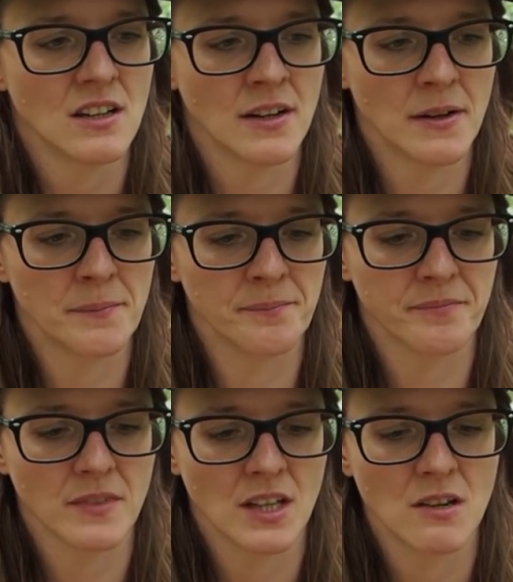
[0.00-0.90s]
um,
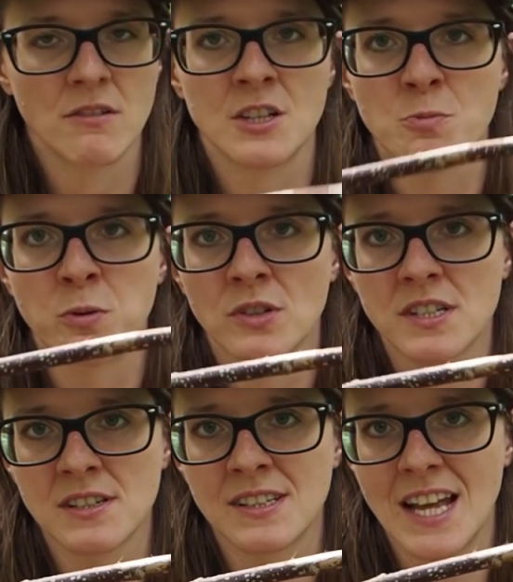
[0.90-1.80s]
which
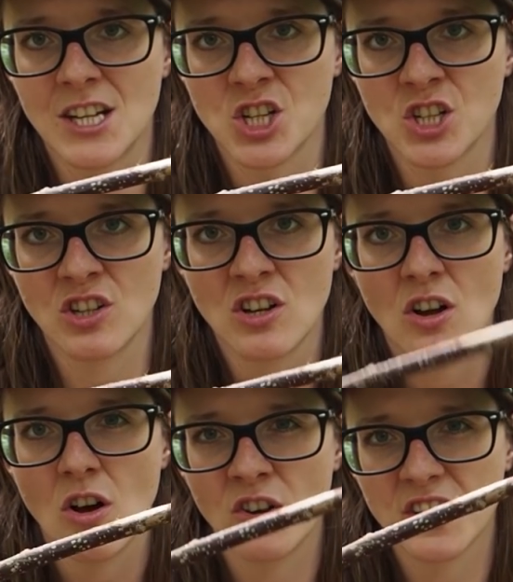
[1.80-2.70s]
puts tension
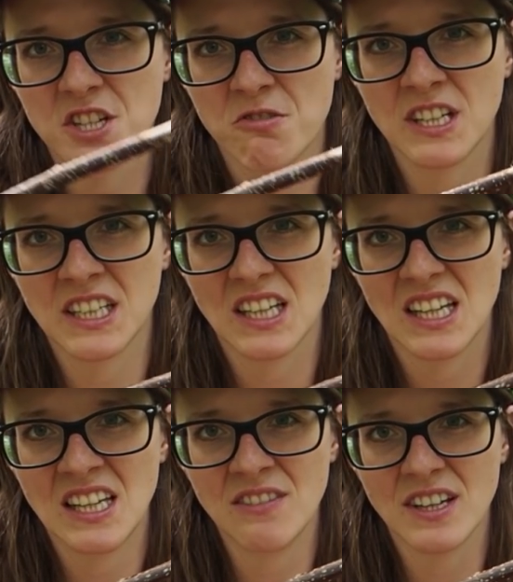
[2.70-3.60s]
on the string
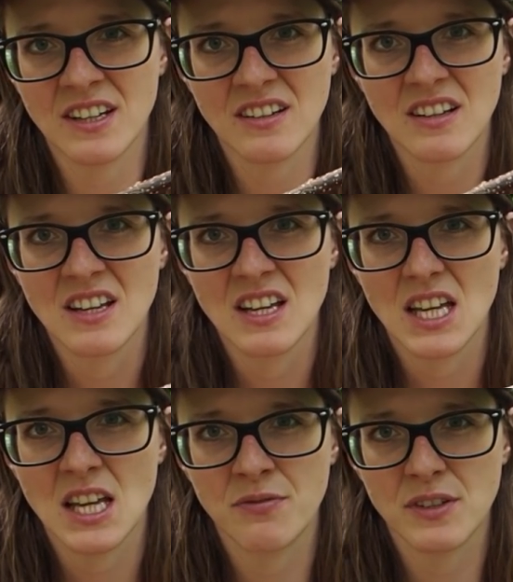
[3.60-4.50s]
even
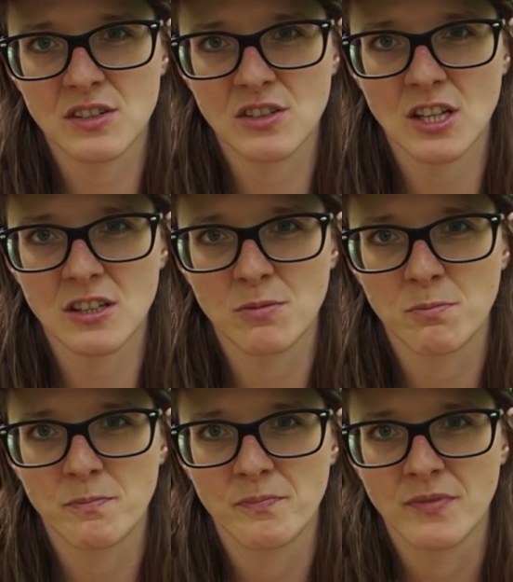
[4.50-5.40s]
if it's not
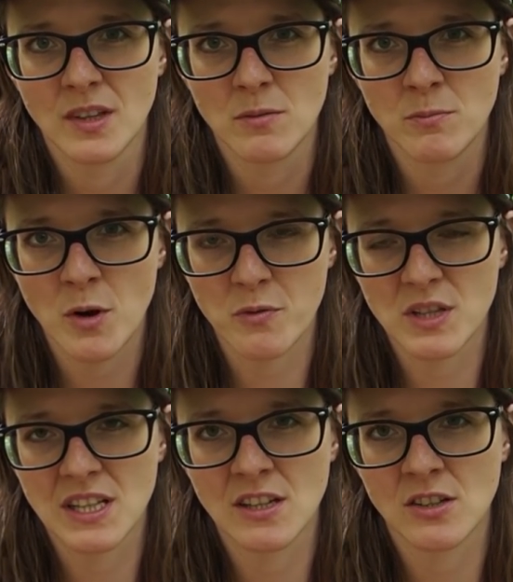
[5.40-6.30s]

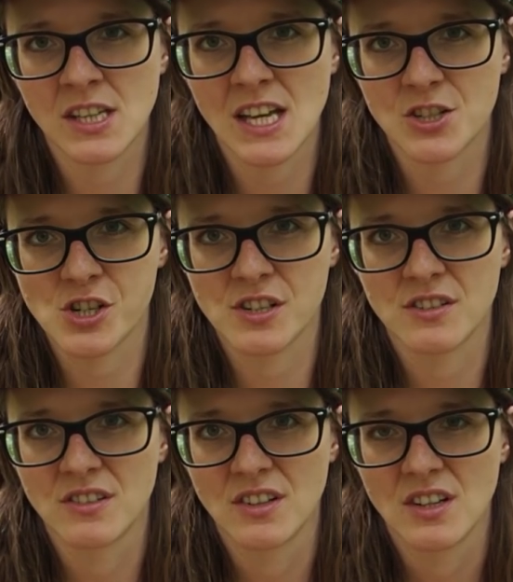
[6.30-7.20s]
perfectly on tension.
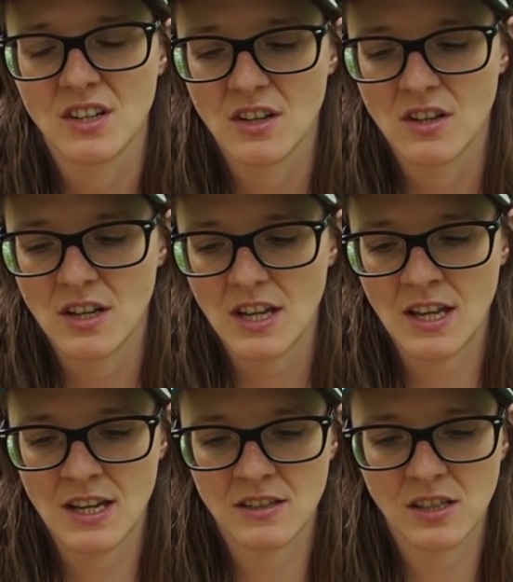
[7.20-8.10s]

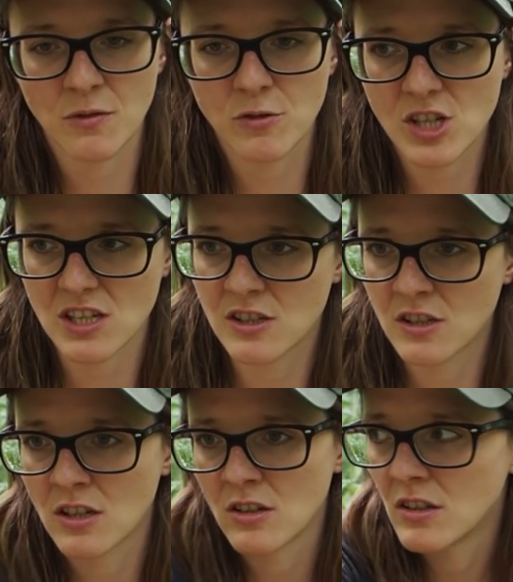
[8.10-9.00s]
And if you just
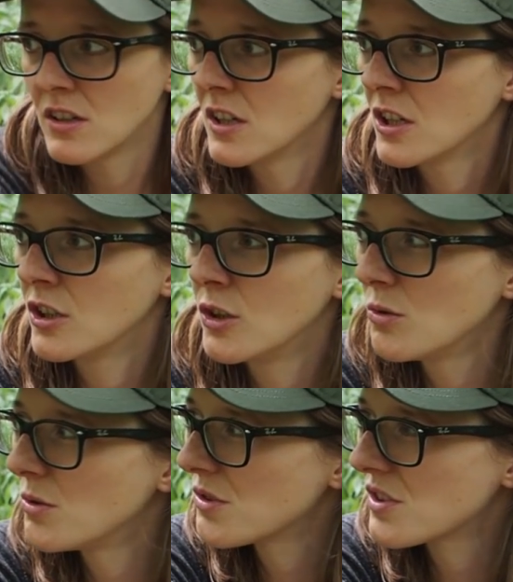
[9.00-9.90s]

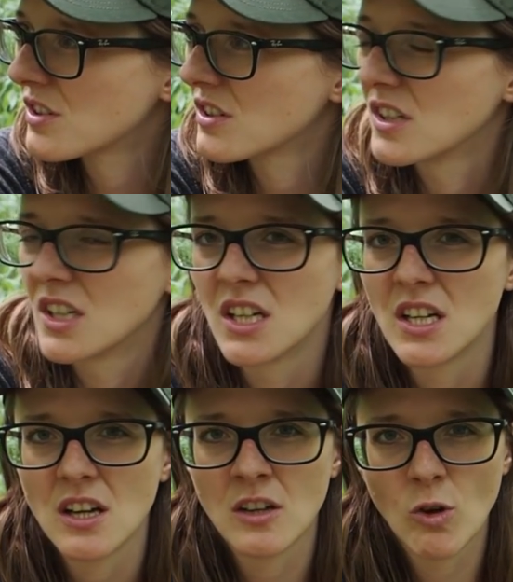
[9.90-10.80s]
use
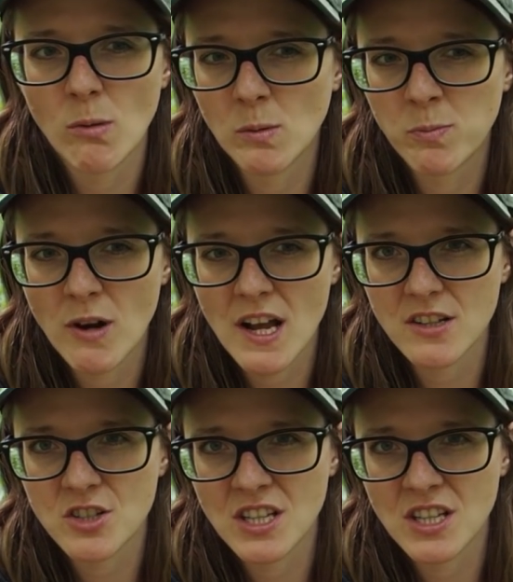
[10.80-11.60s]
a normal branch